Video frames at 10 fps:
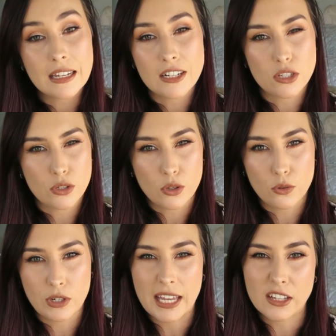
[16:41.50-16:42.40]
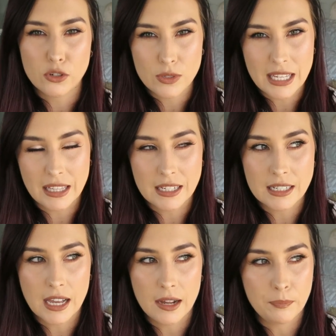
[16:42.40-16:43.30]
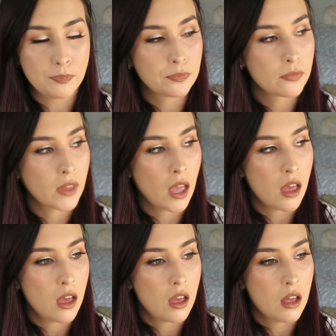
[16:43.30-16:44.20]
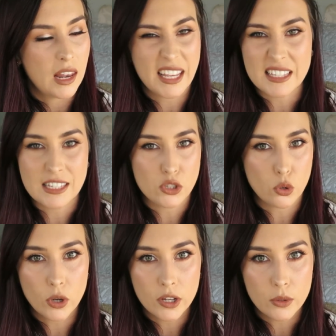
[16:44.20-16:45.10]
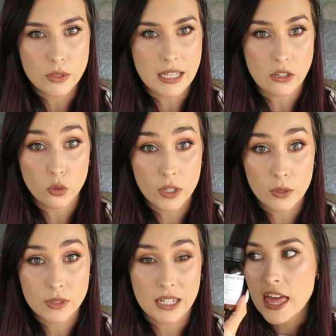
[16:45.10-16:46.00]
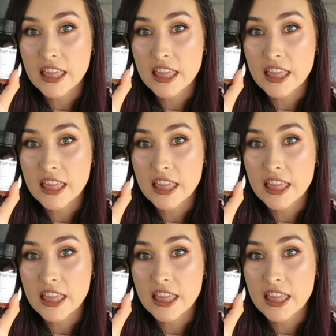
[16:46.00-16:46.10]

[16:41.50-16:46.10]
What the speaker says: I just googled like New Zealand like essential oils and oils.